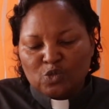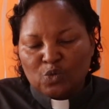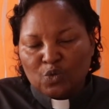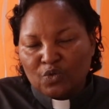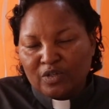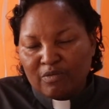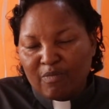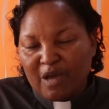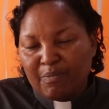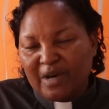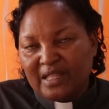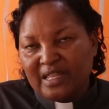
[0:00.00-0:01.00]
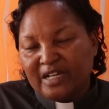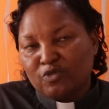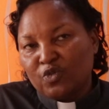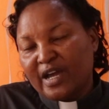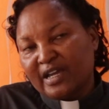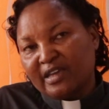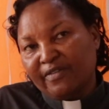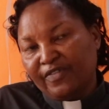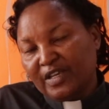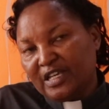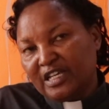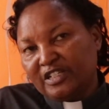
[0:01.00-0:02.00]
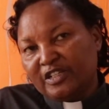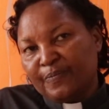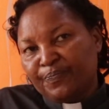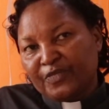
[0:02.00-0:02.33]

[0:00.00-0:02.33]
to remember that we are giving it